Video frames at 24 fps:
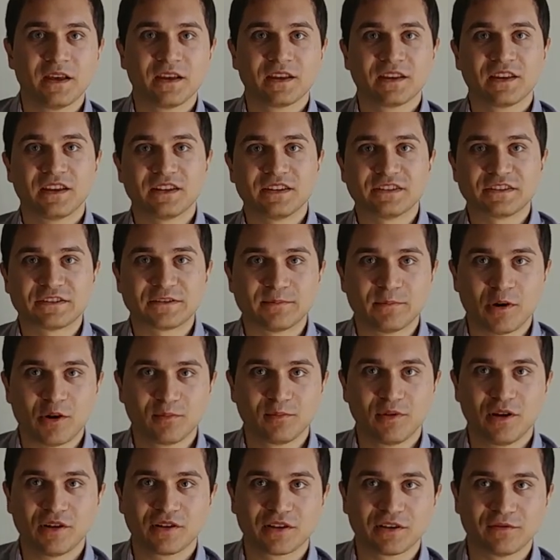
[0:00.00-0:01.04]
Get a small
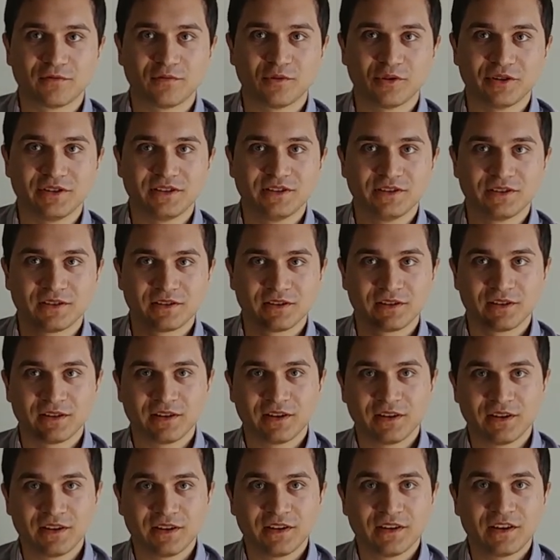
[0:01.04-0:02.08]
block of wood
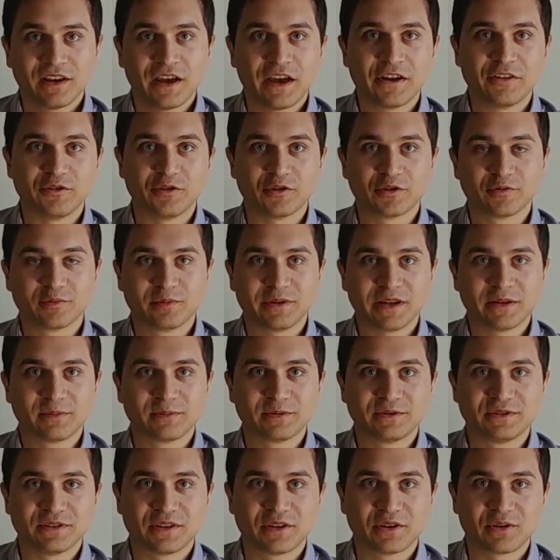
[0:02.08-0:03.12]
and you'll be able
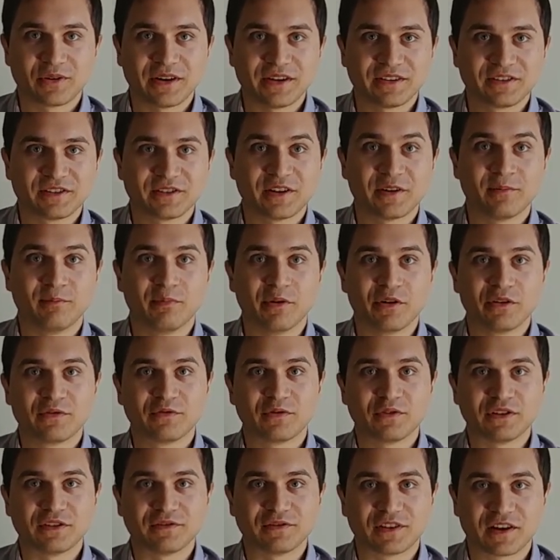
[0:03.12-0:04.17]
to create a bird
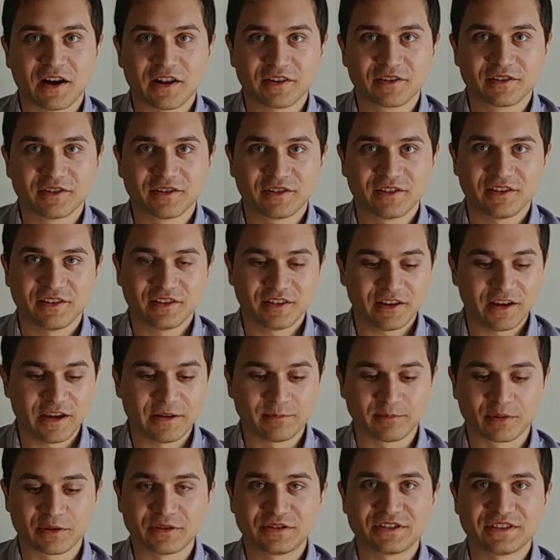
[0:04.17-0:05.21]
full of color and
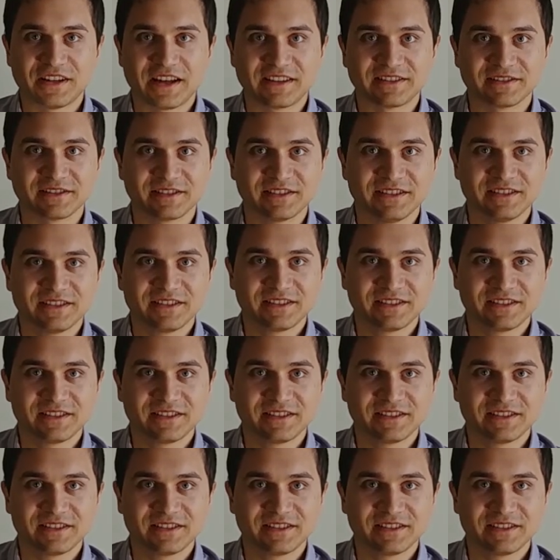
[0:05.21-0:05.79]
personality.